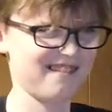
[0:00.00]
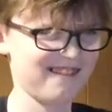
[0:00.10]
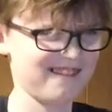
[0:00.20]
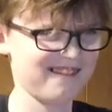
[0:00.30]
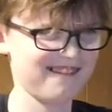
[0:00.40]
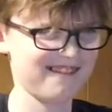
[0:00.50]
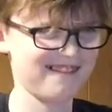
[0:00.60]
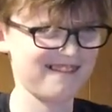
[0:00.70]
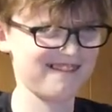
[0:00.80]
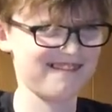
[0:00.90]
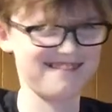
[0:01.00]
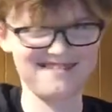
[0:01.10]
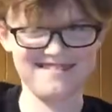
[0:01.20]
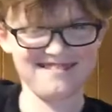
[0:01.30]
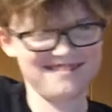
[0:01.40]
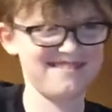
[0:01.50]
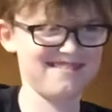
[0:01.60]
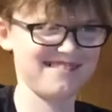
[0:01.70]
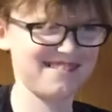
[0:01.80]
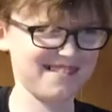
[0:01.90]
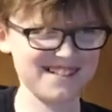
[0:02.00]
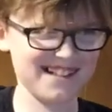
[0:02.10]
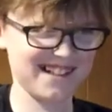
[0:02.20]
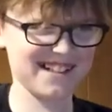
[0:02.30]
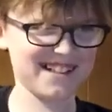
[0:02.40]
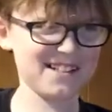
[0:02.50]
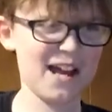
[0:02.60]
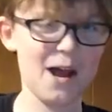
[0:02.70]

No words are spoken by the person on screen.